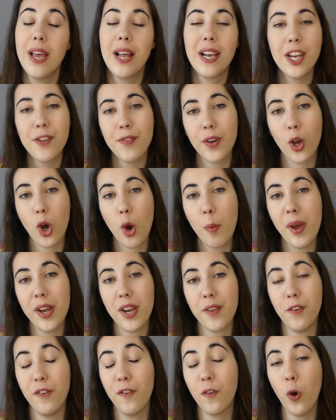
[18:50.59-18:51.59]
leave a
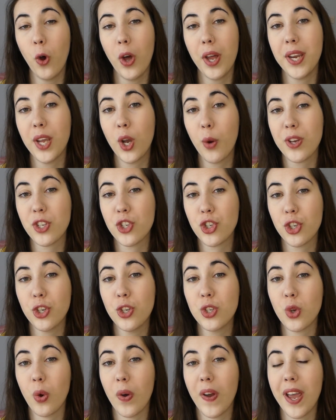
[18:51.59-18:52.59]
comment if you've got any
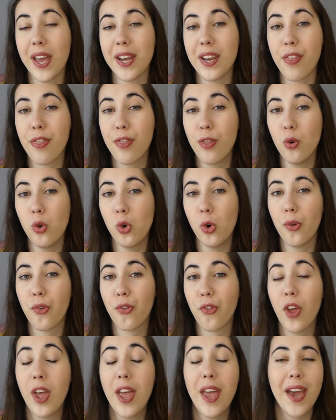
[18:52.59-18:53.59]
questions or any
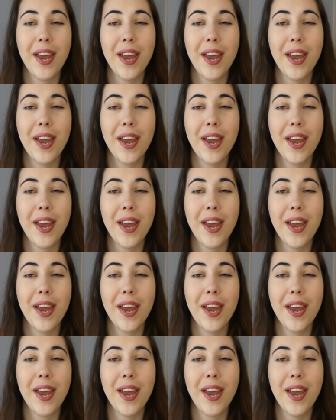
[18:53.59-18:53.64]
thoughts,